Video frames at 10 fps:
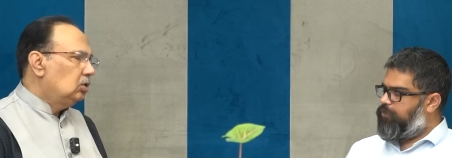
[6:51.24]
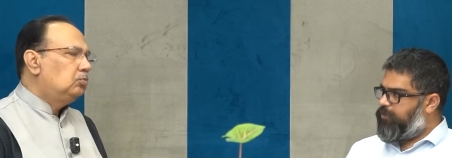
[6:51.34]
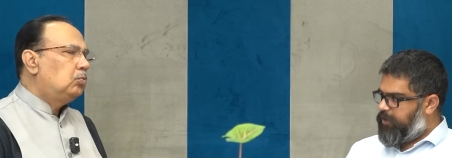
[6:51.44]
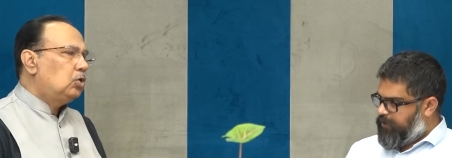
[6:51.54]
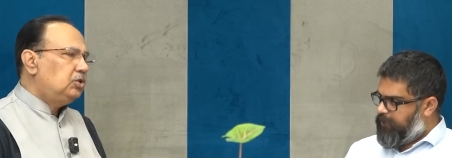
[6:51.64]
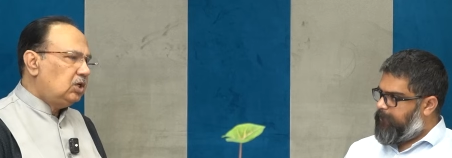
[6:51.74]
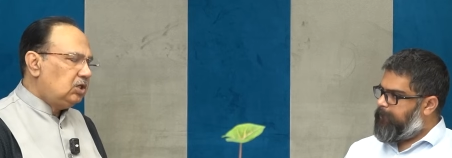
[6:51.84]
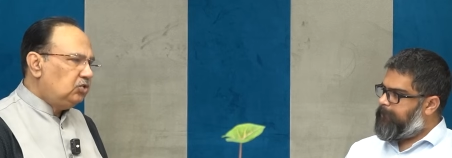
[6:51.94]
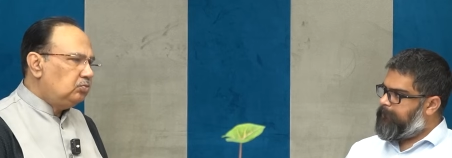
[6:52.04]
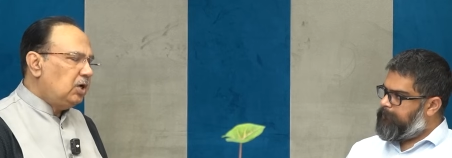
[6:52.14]
Speaker 1: Okay. Project
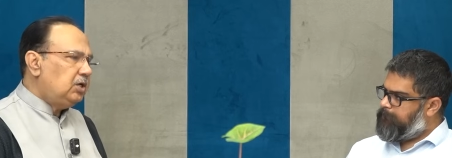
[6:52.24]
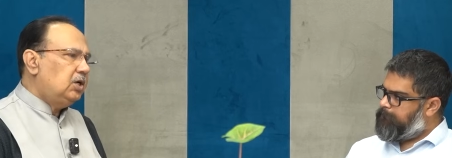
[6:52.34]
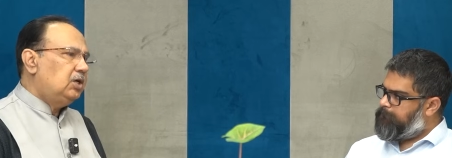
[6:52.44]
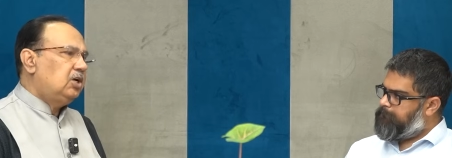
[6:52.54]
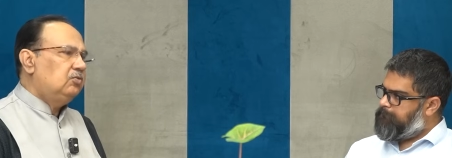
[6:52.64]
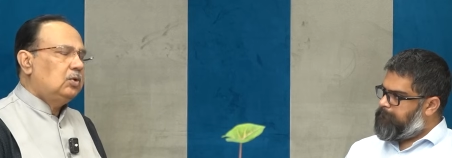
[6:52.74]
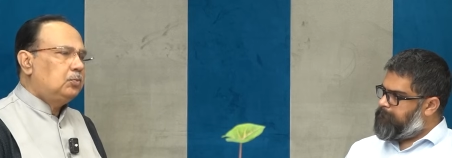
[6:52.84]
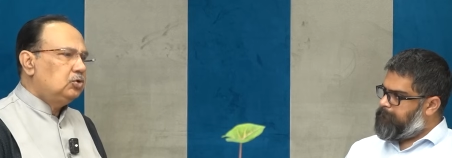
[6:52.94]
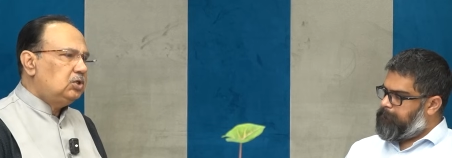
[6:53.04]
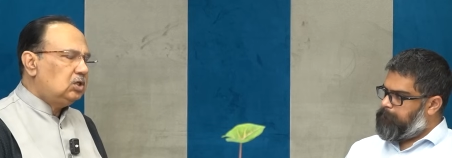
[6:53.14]
is mandatory. If the
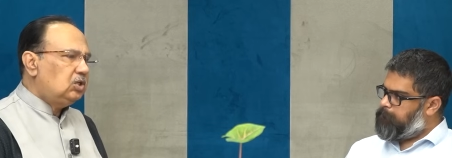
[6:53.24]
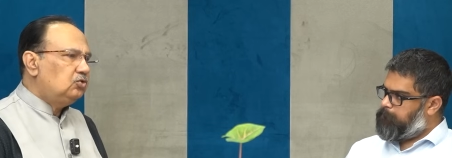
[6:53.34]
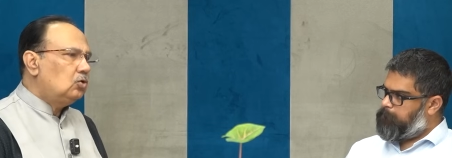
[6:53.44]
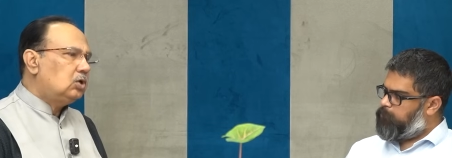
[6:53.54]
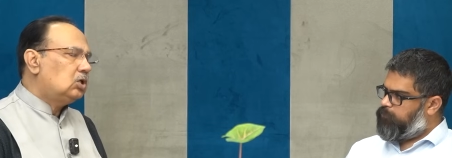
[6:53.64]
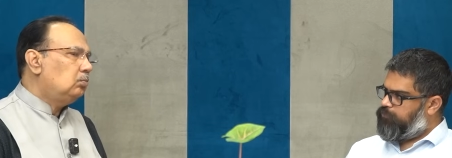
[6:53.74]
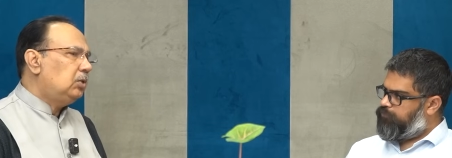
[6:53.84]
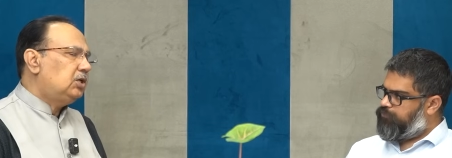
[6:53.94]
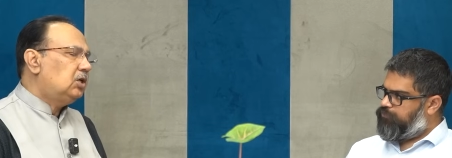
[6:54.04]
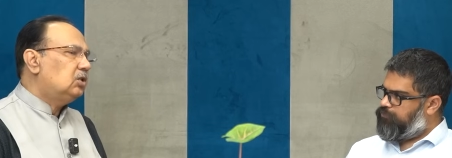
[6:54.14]
project is not
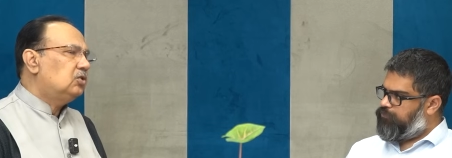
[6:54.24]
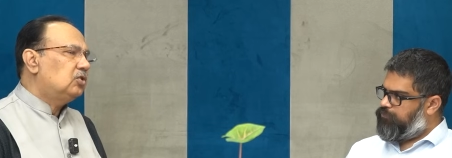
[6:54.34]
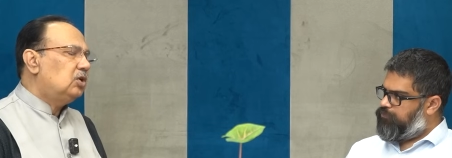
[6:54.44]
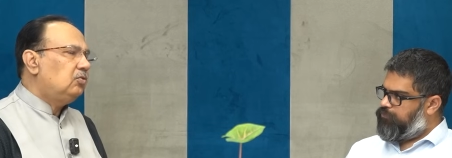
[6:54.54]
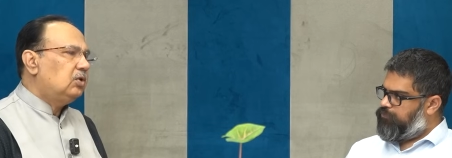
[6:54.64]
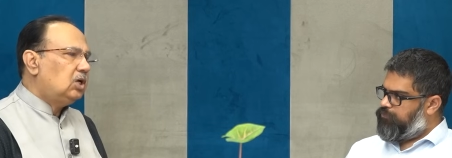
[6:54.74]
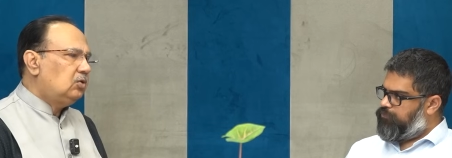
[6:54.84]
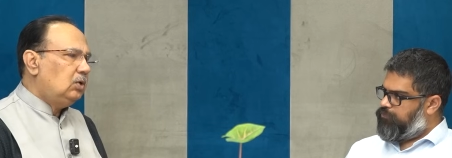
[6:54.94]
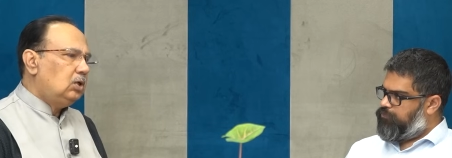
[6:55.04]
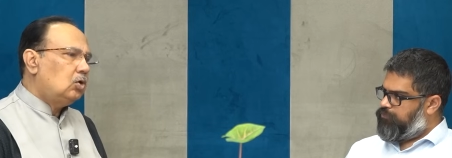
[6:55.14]
completed, the certificate
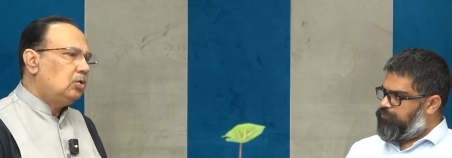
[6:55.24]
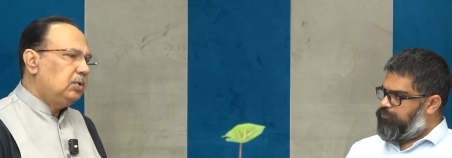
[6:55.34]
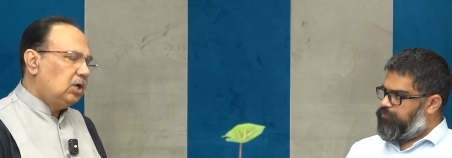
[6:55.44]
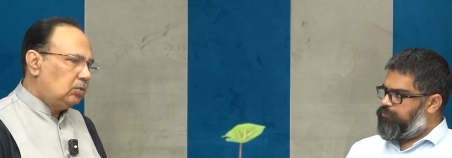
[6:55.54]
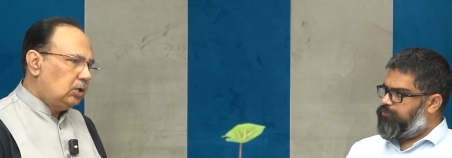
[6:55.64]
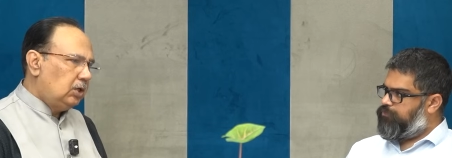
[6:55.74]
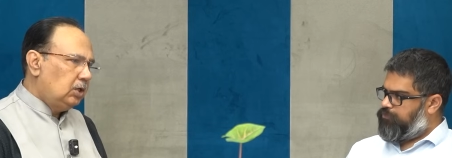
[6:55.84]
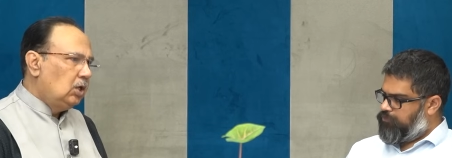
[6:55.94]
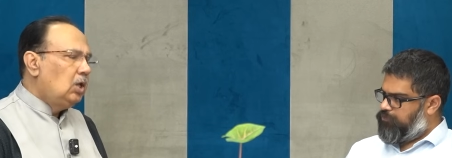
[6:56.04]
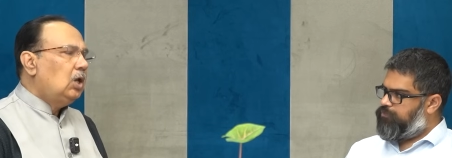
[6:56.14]
will not be
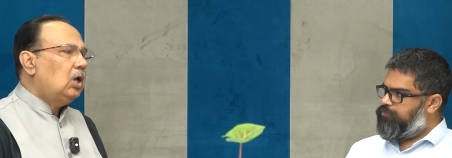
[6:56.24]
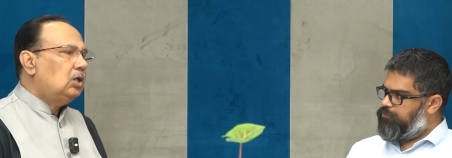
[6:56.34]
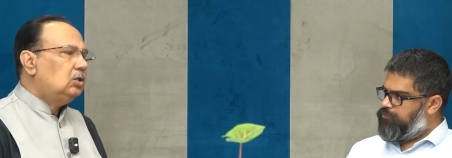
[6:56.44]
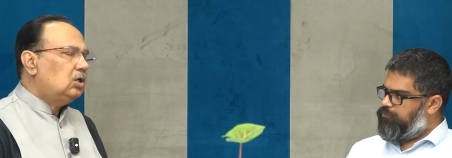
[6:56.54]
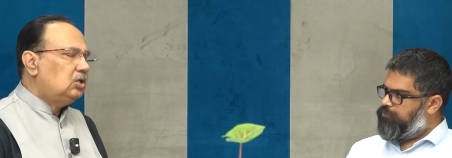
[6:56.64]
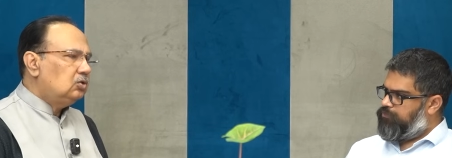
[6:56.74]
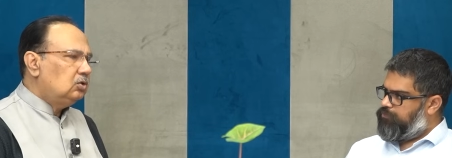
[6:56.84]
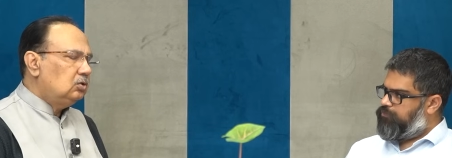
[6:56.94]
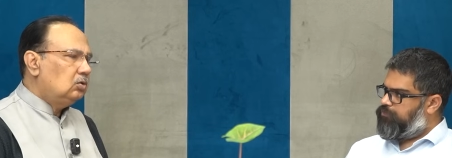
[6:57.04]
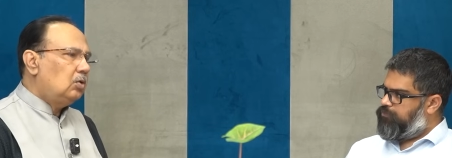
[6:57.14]
awarded. And
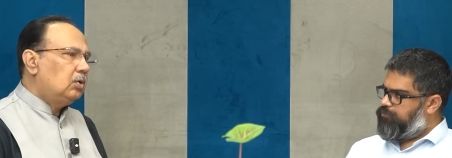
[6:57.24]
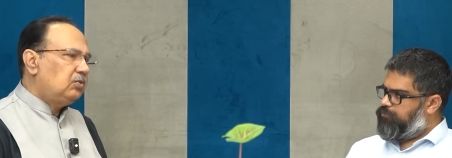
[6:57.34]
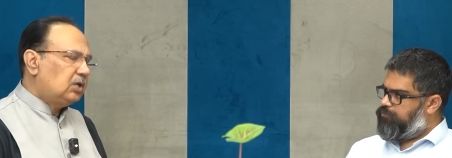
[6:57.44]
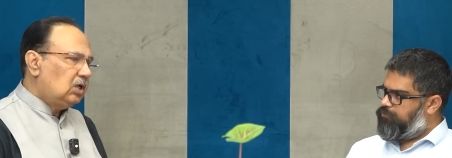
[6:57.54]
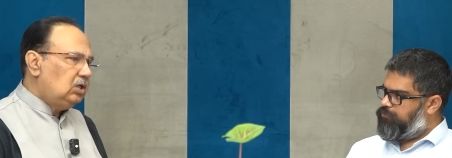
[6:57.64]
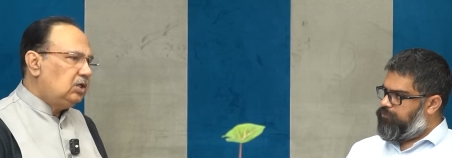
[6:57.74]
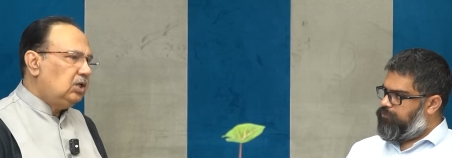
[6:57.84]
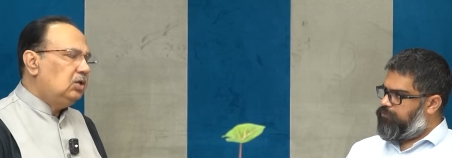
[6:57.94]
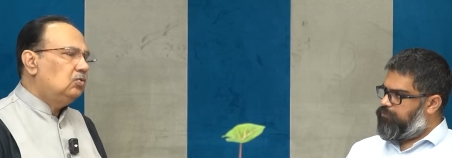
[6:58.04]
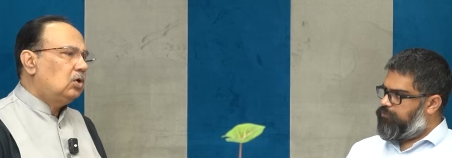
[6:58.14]
the our
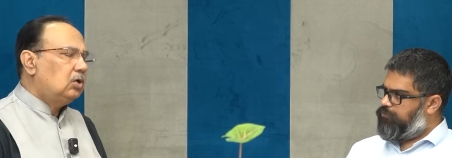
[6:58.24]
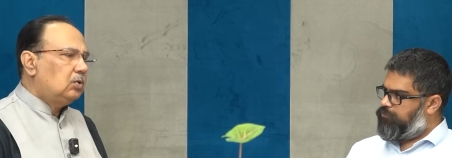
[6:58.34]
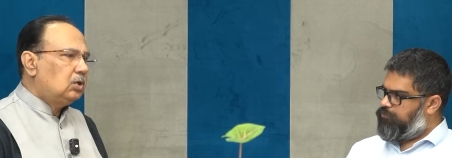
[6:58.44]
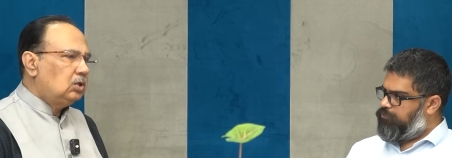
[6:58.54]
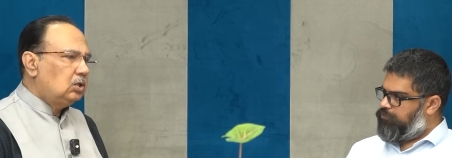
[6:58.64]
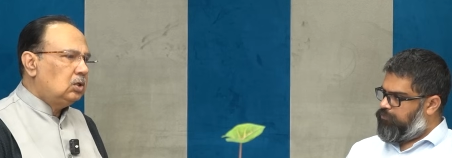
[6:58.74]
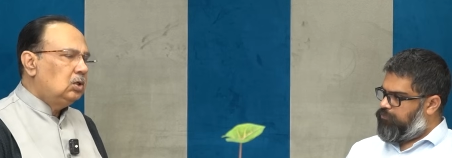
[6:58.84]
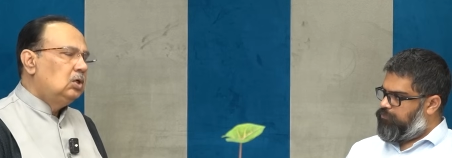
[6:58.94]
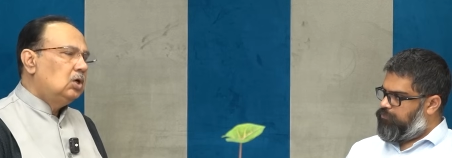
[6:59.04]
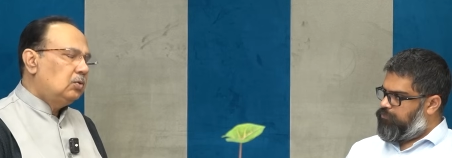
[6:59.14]
faculty, whatever the
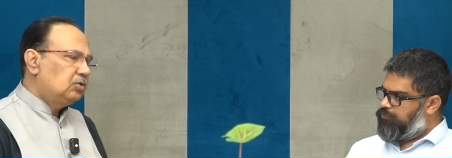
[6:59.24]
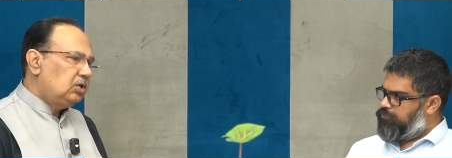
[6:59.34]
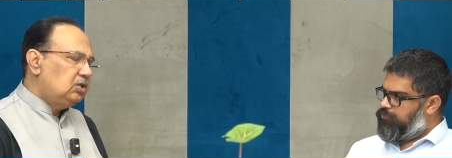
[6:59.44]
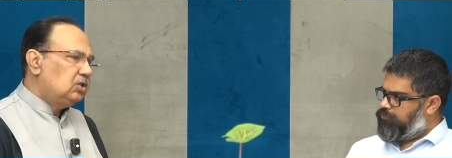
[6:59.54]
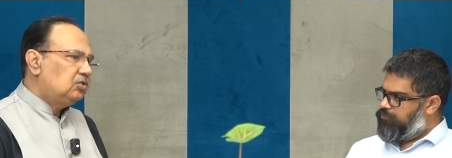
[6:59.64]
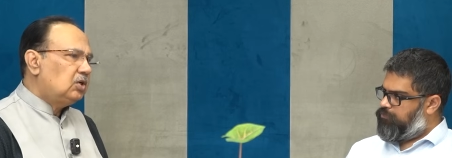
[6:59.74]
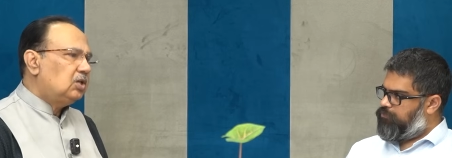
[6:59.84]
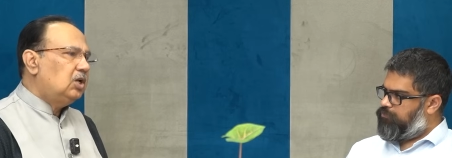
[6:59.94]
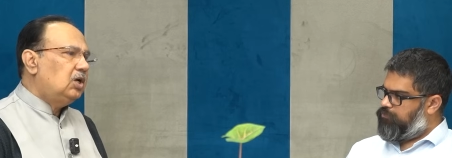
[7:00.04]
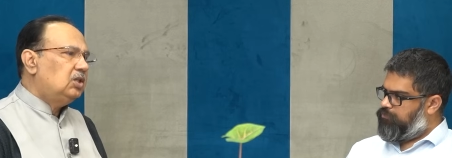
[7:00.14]
our centers are
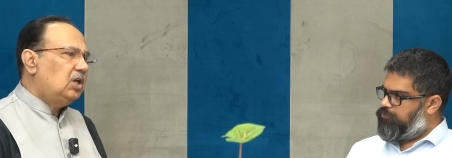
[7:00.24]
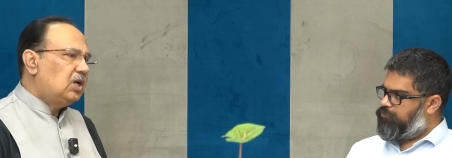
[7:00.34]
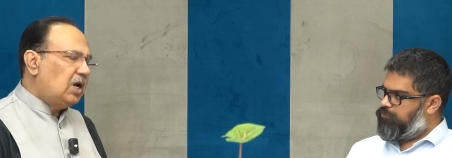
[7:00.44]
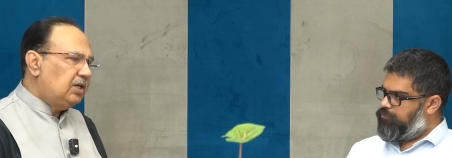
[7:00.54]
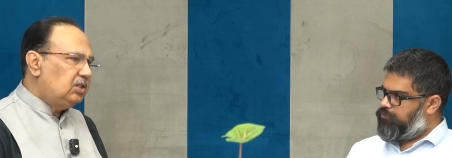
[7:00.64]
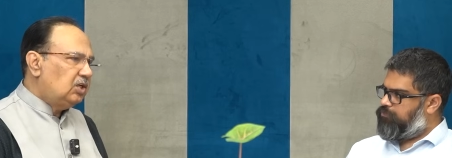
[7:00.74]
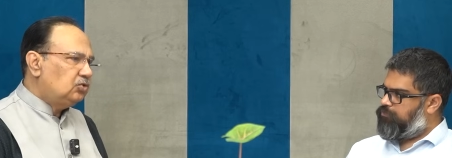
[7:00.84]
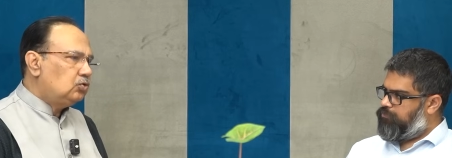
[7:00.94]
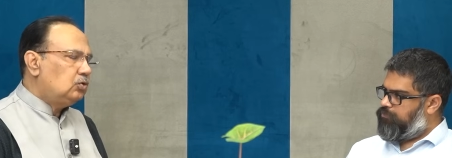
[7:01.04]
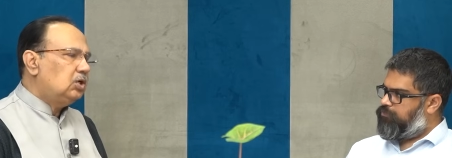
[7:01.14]
there, they guide the
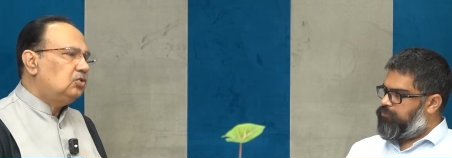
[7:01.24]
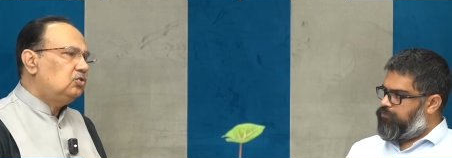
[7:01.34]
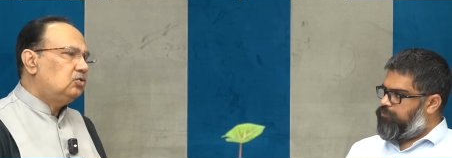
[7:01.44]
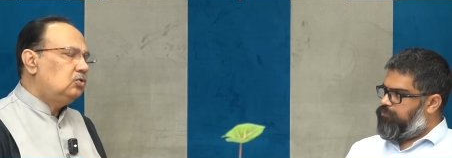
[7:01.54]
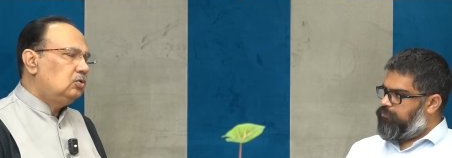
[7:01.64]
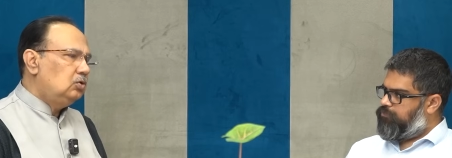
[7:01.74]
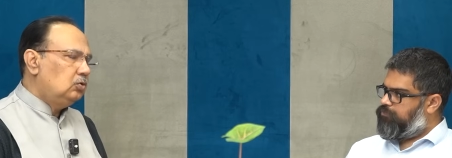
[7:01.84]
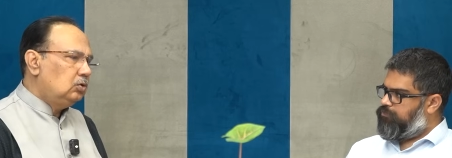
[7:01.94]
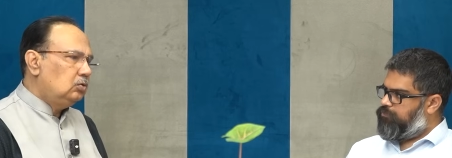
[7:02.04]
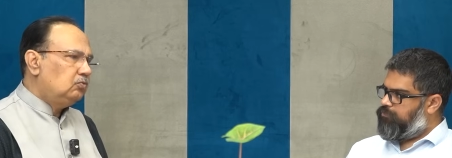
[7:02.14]
students to
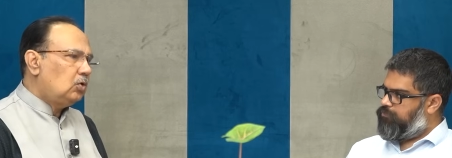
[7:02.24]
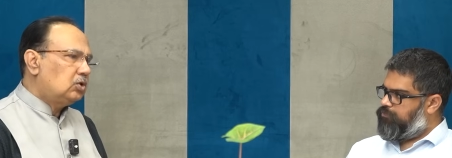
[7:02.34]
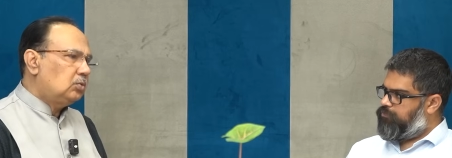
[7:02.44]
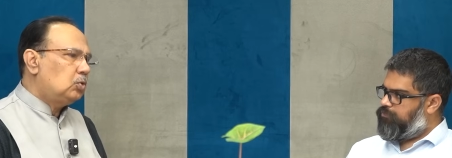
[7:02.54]
during for the